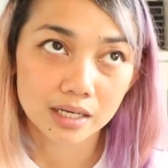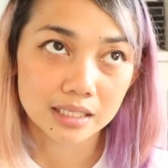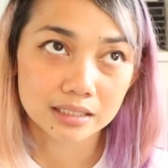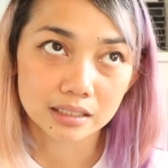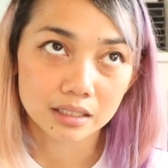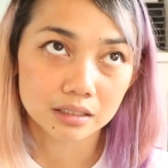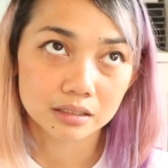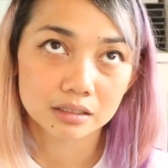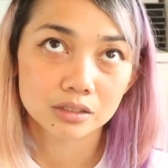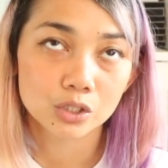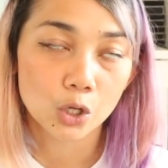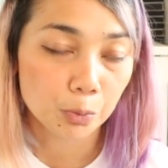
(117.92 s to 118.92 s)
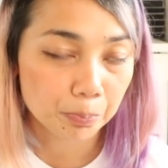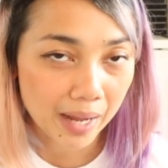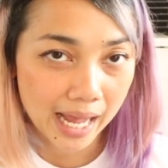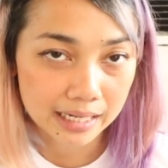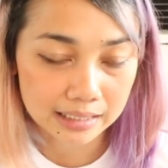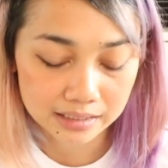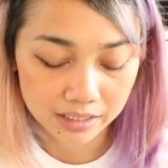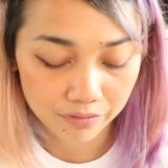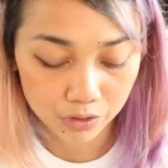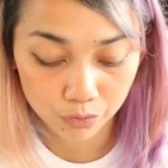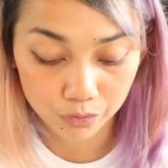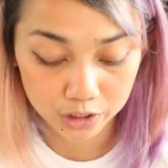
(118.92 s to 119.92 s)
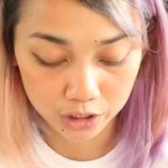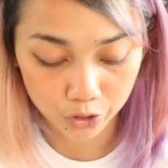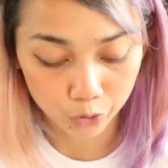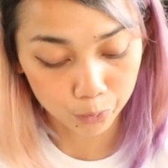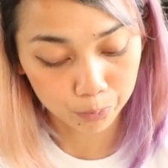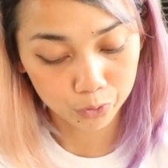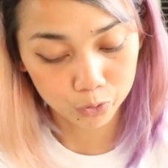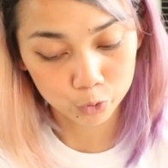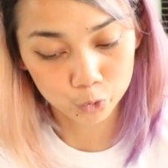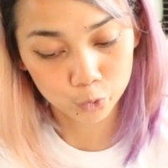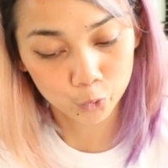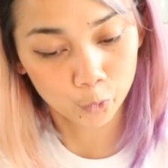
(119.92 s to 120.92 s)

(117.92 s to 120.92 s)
is a notepad and 7 of which are notebooks.